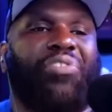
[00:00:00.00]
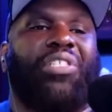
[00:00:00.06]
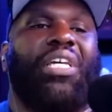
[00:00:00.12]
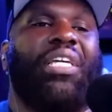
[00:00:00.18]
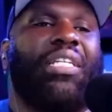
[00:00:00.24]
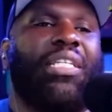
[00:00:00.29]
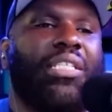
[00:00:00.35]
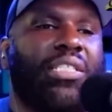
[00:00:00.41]

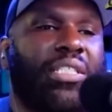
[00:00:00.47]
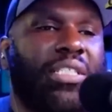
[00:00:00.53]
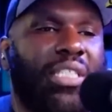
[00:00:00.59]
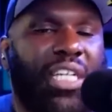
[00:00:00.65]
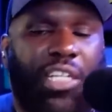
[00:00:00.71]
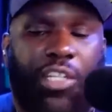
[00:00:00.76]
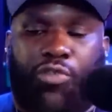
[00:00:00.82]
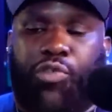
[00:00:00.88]
in the
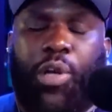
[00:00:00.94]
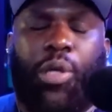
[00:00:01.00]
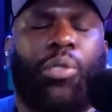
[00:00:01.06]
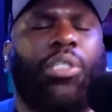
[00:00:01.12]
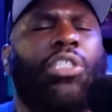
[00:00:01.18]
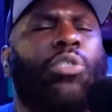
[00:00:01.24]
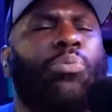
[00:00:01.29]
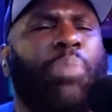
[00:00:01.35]
scent
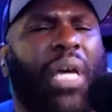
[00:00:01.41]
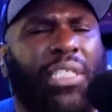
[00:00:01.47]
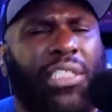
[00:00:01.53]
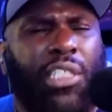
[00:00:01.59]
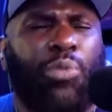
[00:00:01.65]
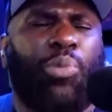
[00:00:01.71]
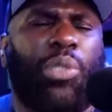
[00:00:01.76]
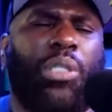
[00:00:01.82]
trail,
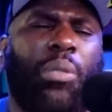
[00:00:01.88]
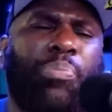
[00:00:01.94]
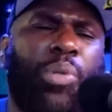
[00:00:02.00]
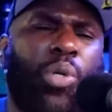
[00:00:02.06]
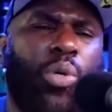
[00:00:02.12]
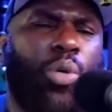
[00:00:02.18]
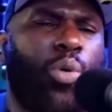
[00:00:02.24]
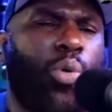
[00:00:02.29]
especially with the
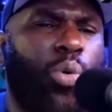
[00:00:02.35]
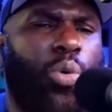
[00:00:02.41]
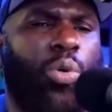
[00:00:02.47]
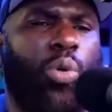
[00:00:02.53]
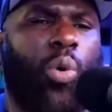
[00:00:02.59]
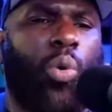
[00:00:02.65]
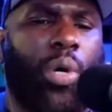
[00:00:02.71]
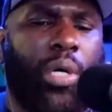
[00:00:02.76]
pure
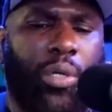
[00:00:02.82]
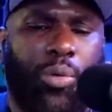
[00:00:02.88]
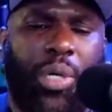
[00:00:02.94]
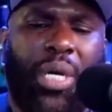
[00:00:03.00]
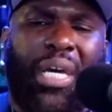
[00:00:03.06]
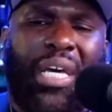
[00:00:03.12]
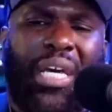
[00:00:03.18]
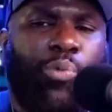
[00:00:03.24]
oud oil.
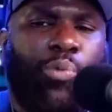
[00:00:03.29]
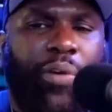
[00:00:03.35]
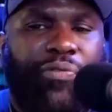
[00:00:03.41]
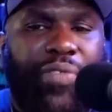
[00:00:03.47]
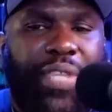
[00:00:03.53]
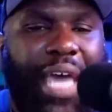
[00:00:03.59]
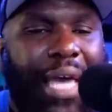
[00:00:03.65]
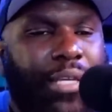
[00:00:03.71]
And
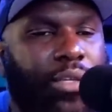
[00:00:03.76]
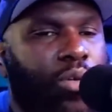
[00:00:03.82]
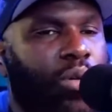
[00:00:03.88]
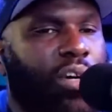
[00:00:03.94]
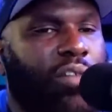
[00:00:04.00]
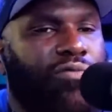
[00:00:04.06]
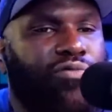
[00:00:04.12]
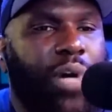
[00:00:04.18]
with that, you
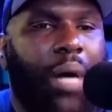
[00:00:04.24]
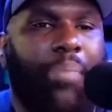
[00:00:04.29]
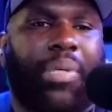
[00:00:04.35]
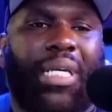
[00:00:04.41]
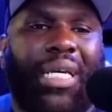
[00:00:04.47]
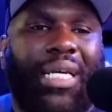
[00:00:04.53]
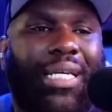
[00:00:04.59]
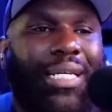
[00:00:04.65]
can rub
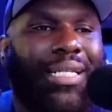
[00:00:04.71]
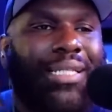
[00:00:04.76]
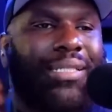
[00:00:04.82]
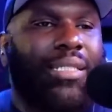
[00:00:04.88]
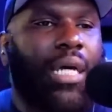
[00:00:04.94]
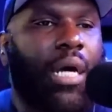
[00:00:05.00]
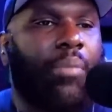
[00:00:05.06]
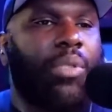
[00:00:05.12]
it in and it's
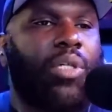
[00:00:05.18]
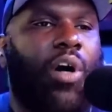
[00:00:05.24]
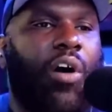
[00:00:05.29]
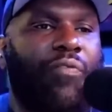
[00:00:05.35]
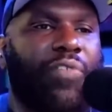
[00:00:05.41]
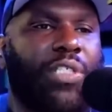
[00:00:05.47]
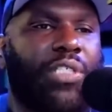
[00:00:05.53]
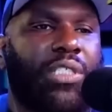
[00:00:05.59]
coming
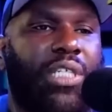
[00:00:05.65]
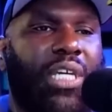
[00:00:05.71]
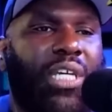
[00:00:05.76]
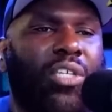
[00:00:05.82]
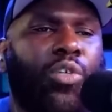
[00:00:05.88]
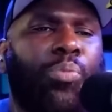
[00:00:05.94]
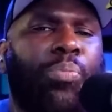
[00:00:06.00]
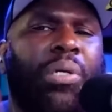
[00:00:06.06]
off of
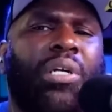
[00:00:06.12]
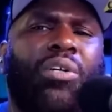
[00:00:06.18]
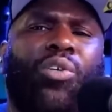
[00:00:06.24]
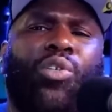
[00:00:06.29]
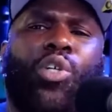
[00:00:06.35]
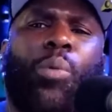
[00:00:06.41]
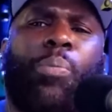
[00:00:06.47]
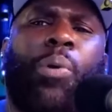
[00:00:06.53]
skin. You put it
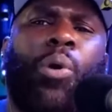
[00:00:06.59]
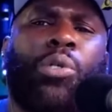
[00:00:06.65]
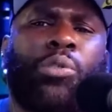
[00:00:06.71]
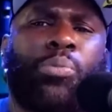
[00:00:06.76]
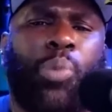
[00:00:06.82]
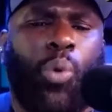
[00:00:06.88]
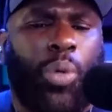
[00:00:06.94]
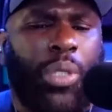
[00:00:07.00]
on your
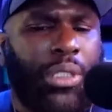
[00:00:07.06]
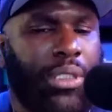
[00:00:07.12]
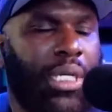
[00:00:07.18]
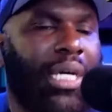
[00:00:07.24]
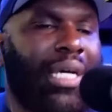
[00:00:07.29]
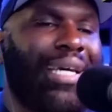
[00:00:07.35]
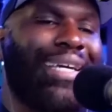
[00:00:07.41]
pulse points.